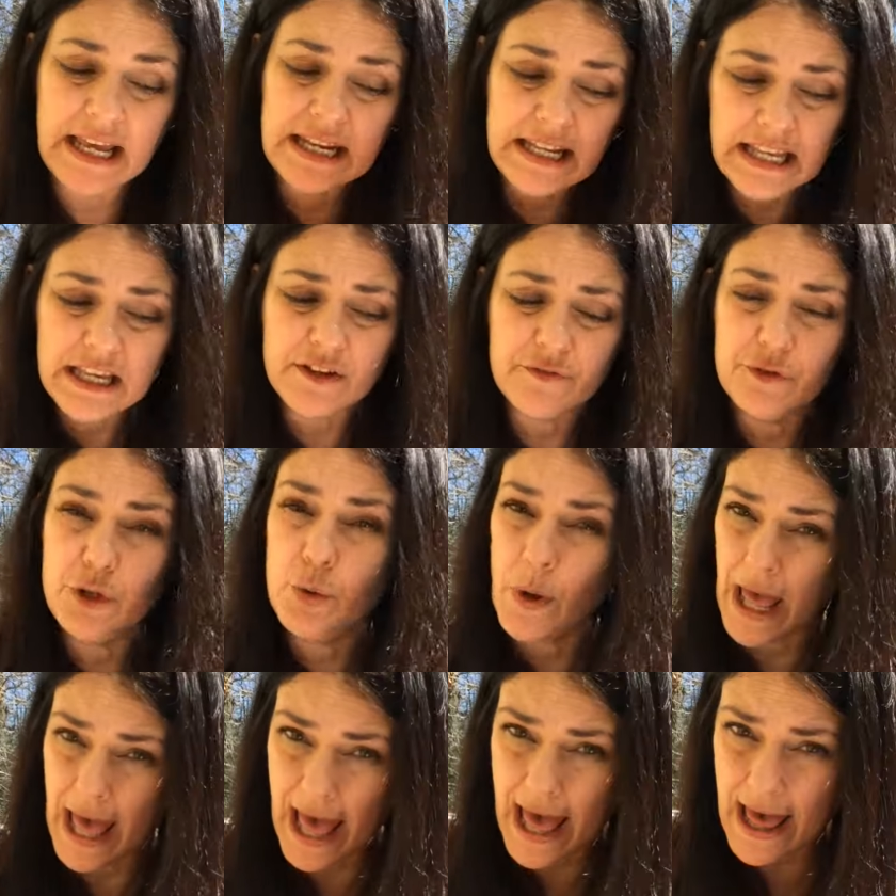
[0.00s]
And if you
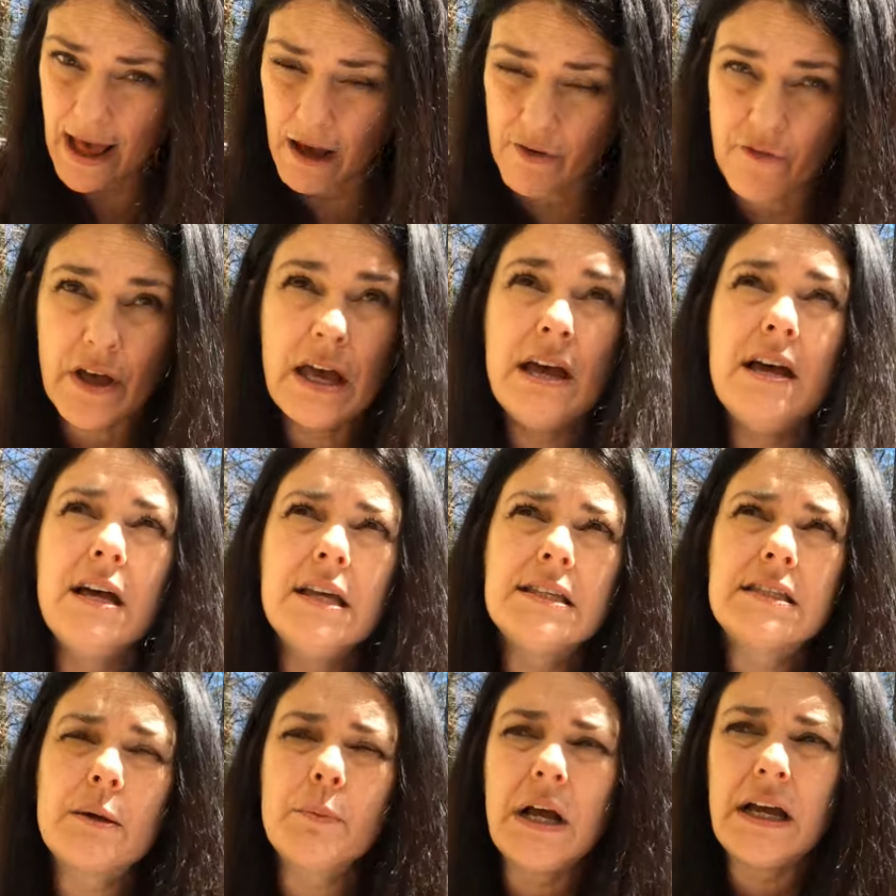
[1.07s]
have
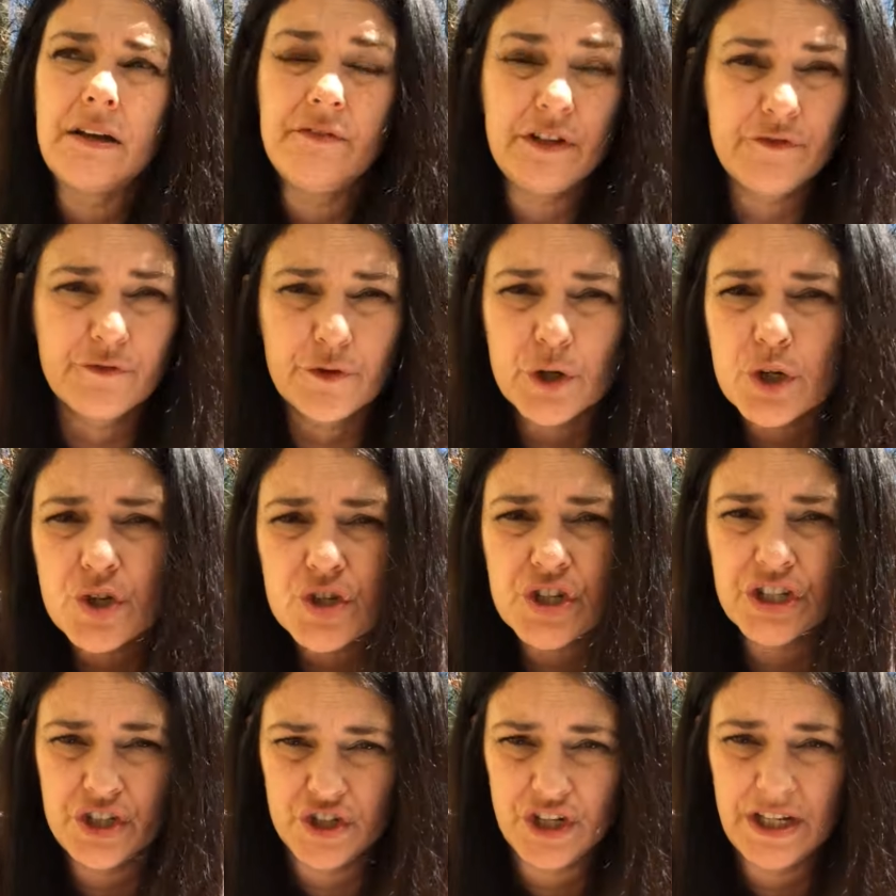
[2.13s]
some kind of
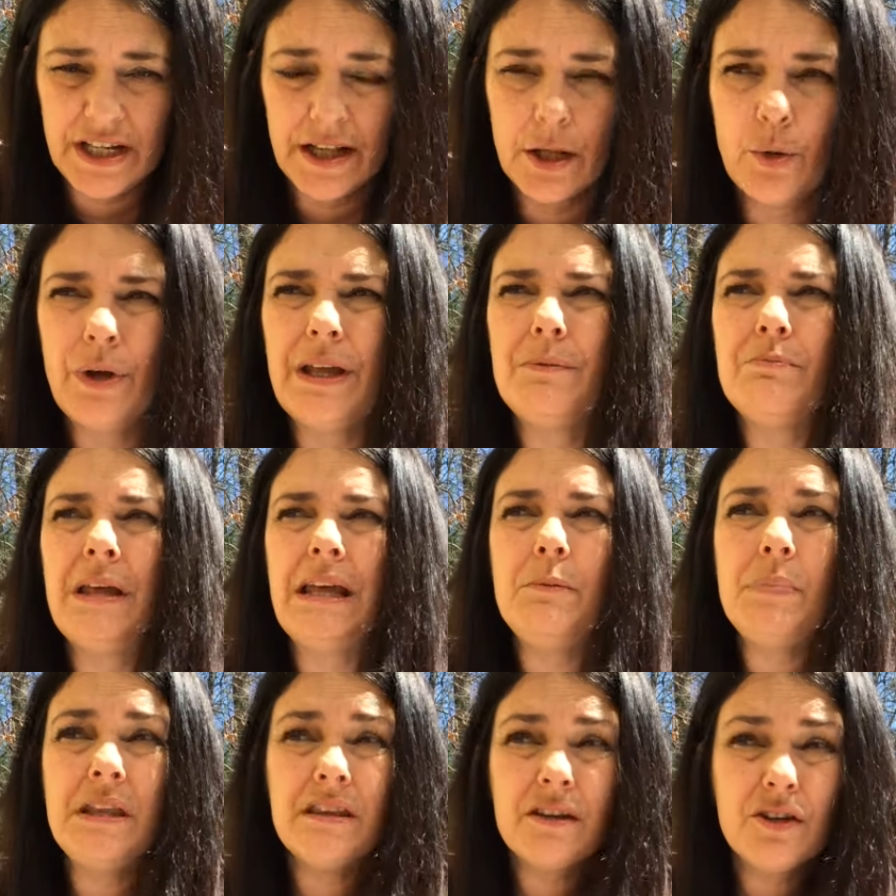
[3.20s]
aversion to yellow, it may
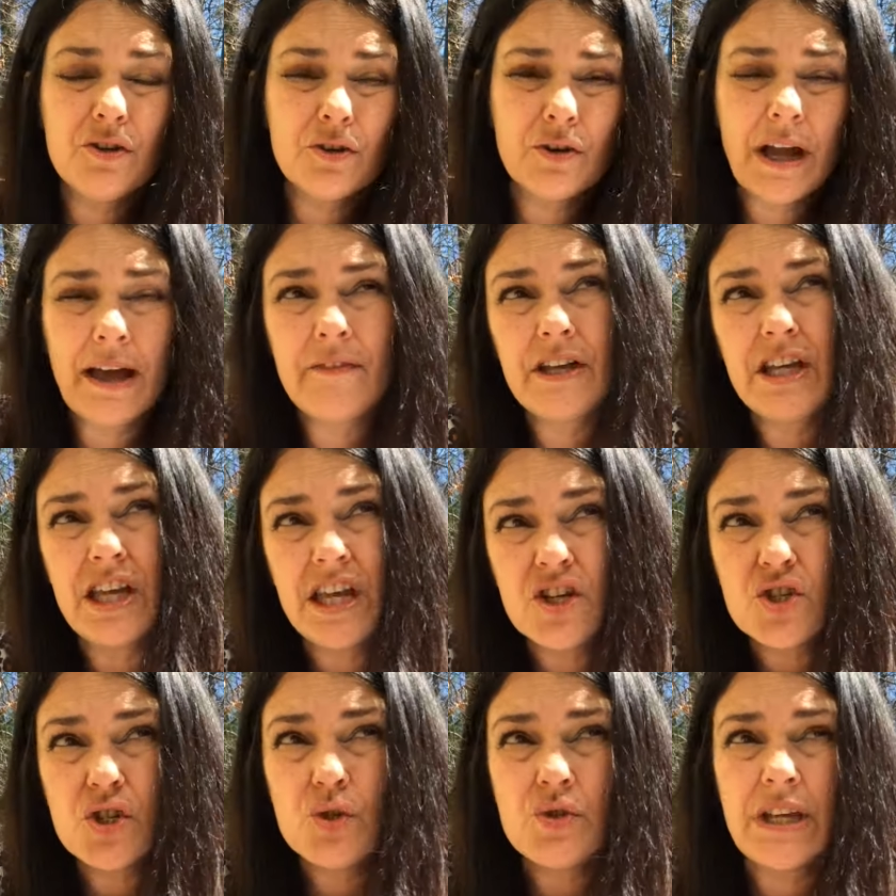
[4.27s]
be that you're having
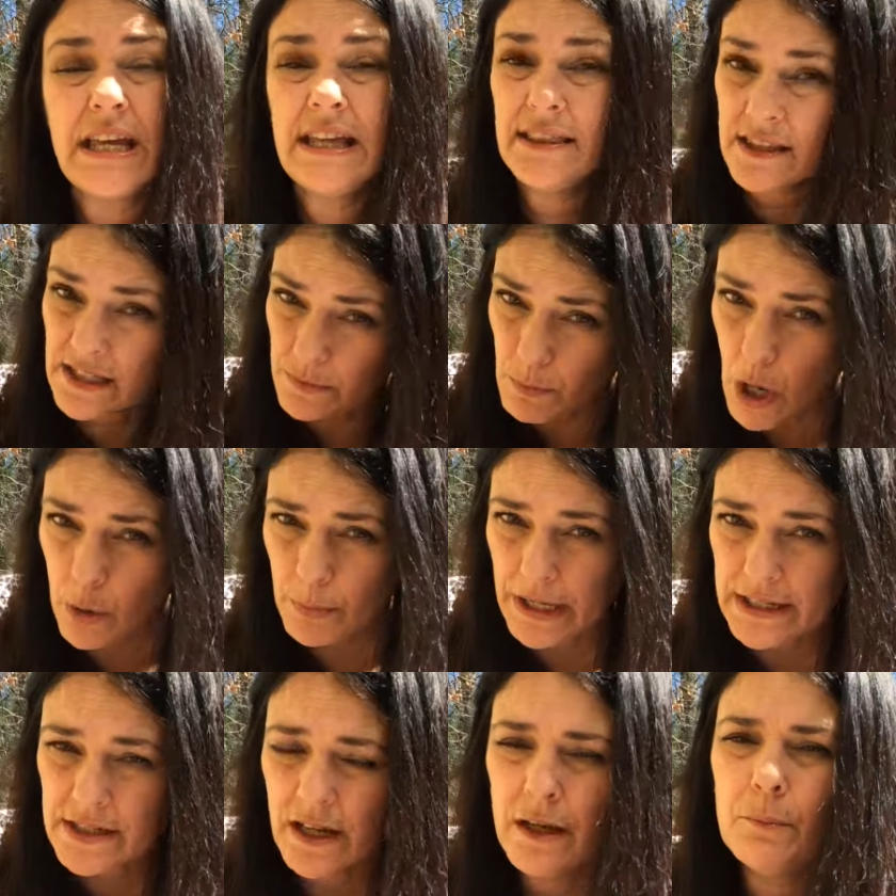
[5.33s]
issues in this
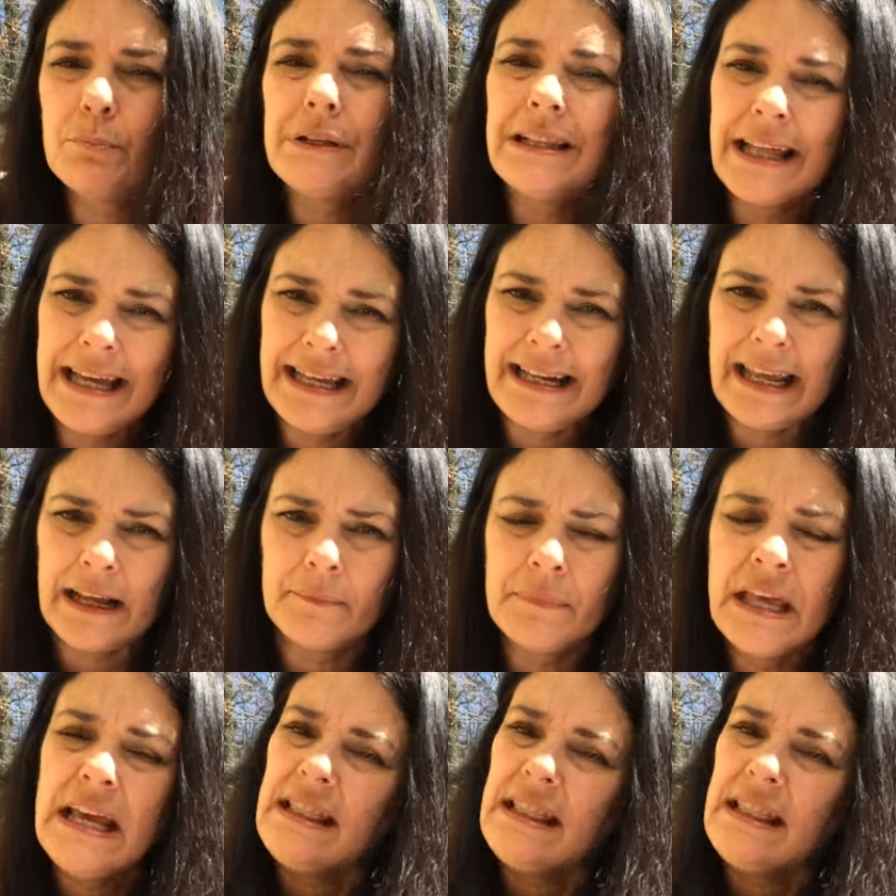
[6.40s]
moment planning.